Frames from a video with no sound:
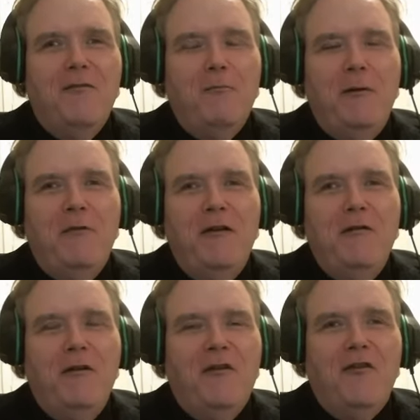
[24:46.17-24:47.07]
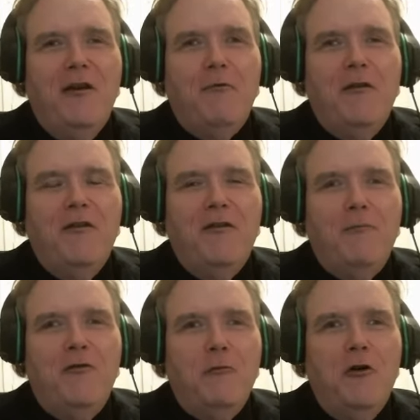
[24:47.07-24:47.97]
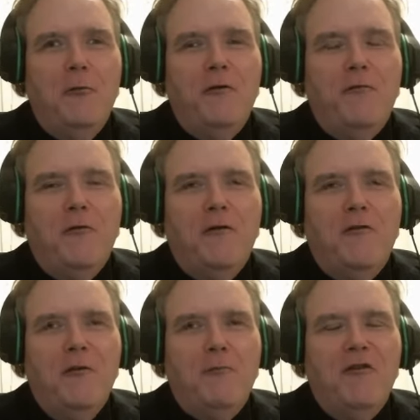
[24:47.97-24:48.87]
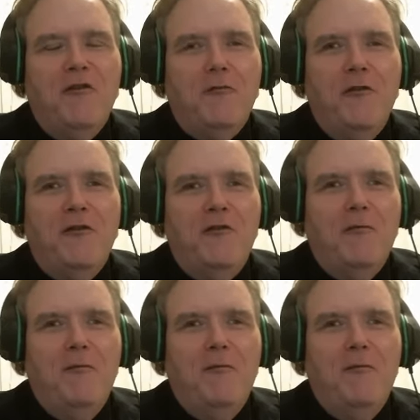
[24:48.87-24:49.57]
maybe accept less than what you were hoping for in some situations.